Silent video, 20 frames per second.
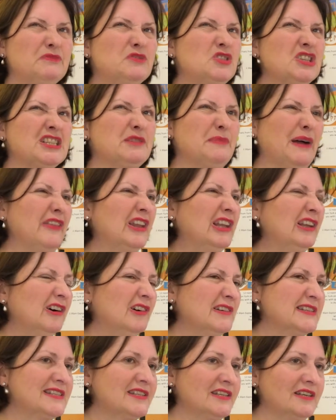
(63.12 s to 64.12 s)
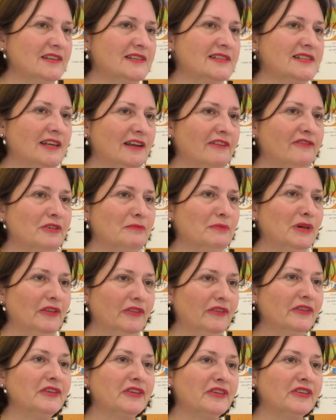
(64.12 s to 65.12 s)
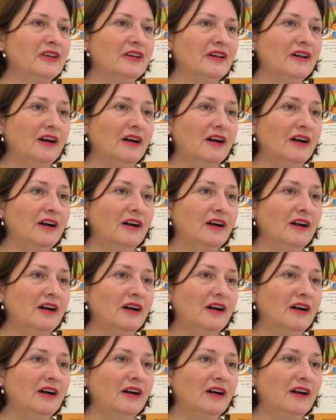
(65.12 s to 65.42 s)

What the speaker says: just about the last Thursday of the month,